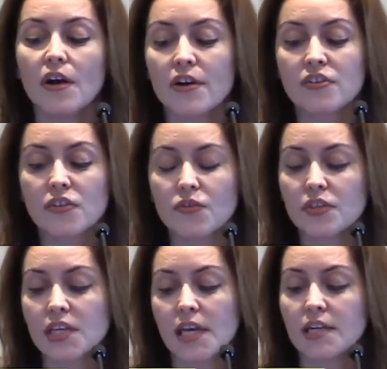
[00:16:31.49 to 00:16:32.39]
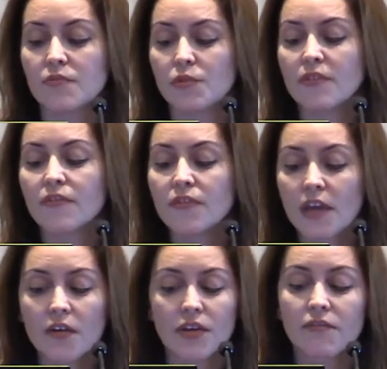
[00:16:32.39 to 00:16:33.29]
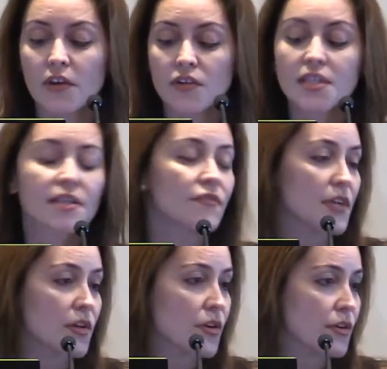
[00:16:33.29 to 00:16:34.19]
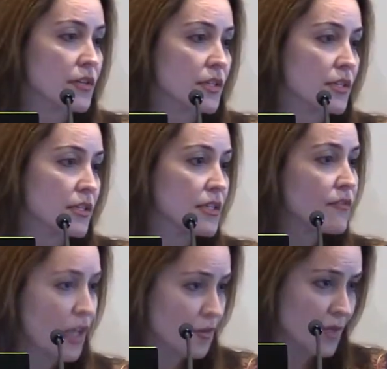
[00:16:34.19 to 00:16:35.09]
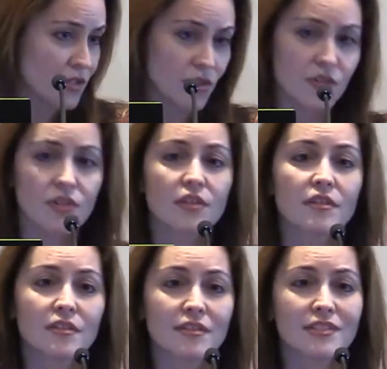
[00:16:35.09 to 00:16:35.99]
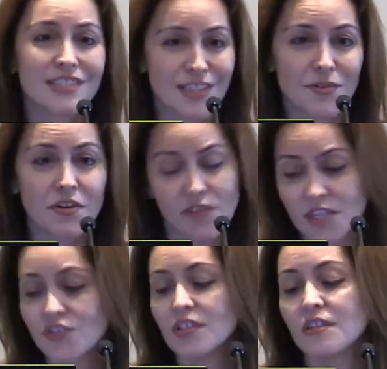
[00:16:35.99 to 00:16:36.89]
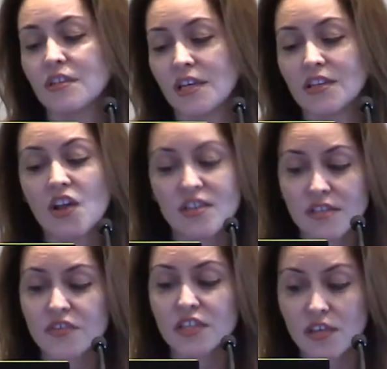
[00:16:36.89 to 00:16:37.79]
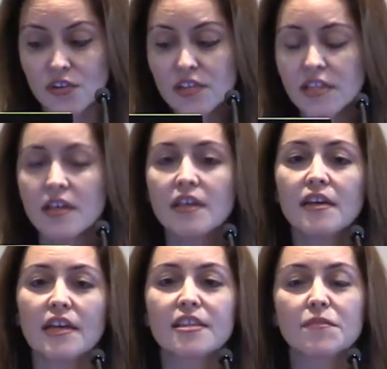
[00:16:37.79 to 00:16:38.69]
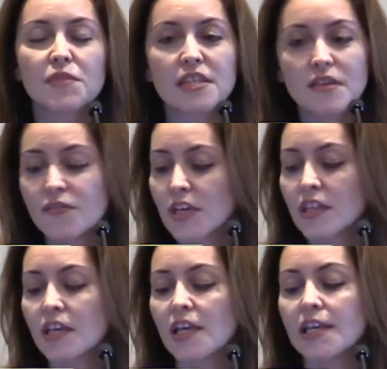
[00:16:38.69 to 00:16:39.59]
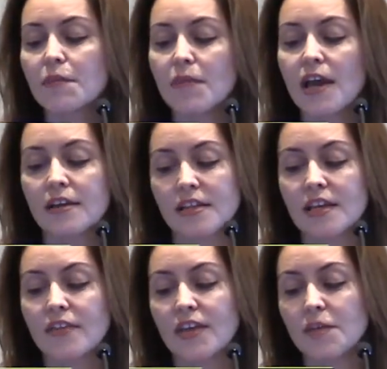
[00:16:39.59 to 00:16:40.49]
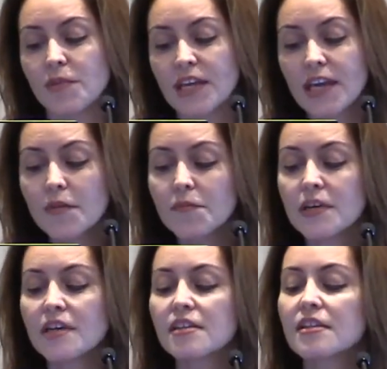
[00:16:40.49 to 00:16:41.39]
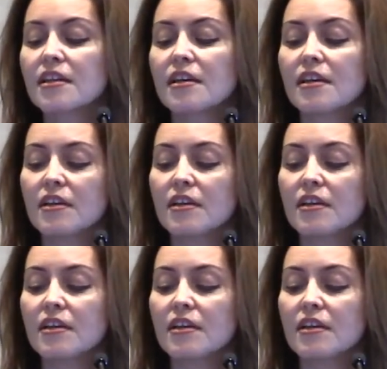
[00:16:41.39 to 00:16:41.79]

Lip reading: are associated with very, very severe developmental deterioration and loss of skills. And specifically, it impacts, again, the hippocampus,